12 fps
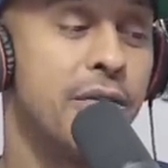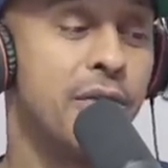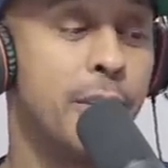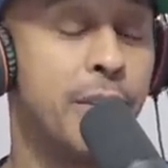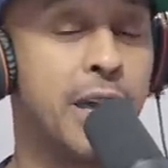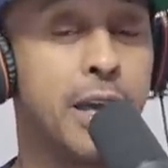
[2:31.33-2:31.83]

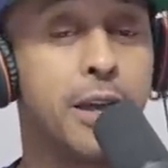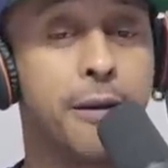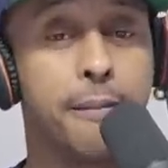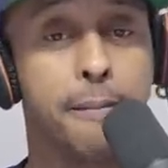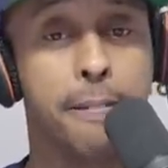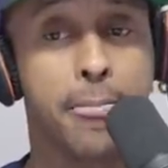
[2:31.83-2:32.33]
For me,
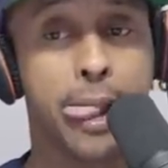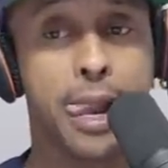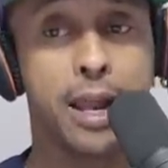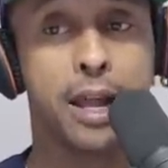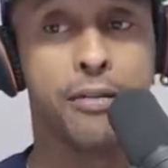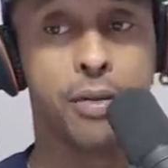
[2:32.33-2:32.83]

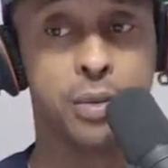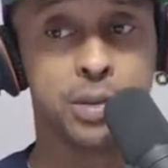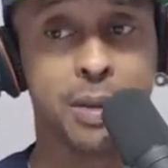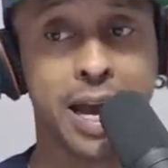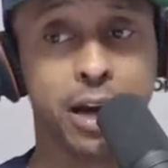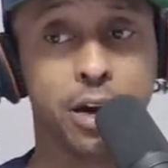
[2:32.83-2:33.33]
if it was my